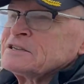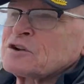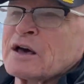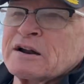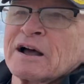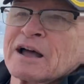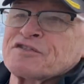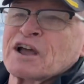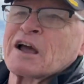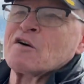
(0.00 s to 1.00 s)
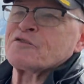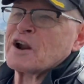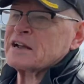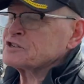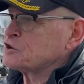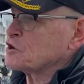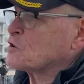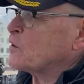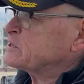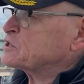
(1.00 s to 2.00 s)
So I think I over-answered
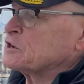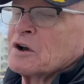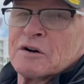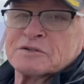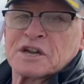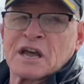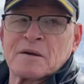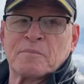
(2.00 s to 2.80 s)
your question, Jose.